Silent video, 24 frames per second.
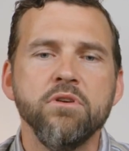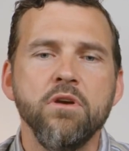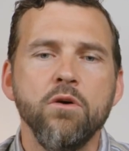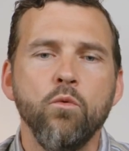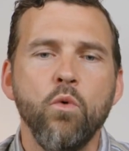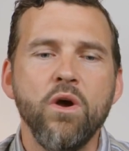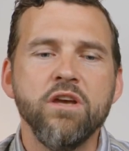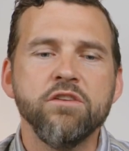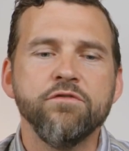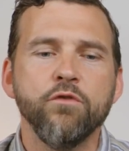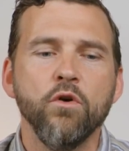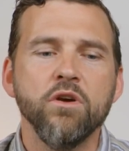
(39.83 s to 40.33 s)

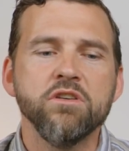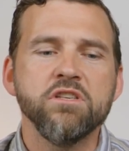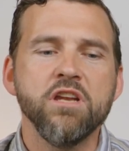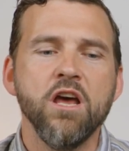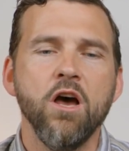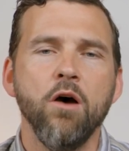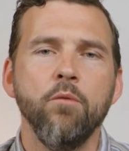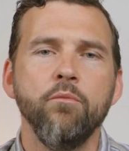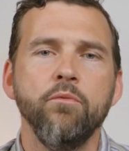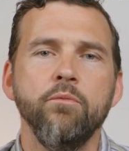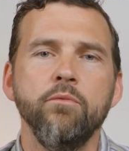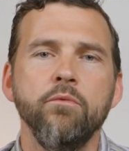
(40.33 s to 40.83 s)
ways for us to
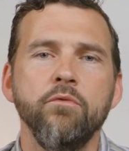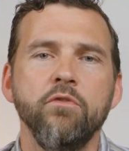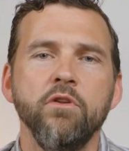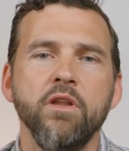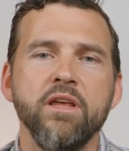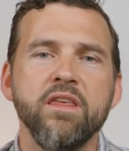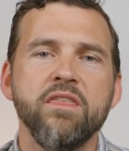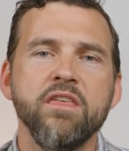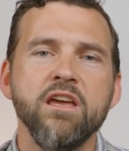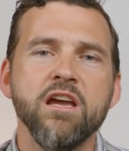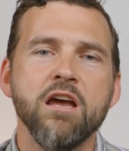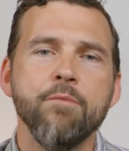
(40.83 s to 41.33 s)

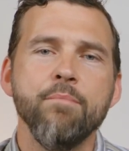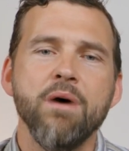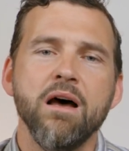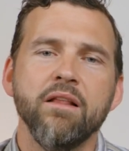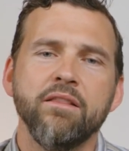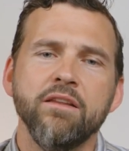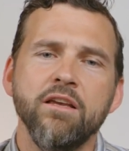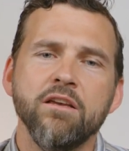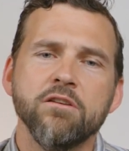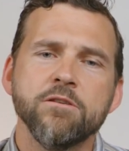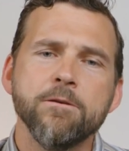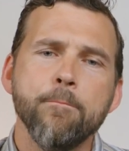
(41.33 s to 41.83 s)
helpfully think
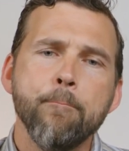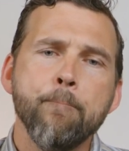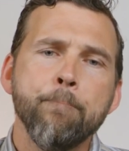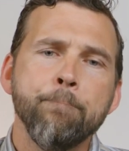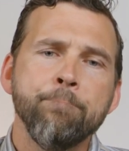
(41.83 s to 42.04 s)
about this.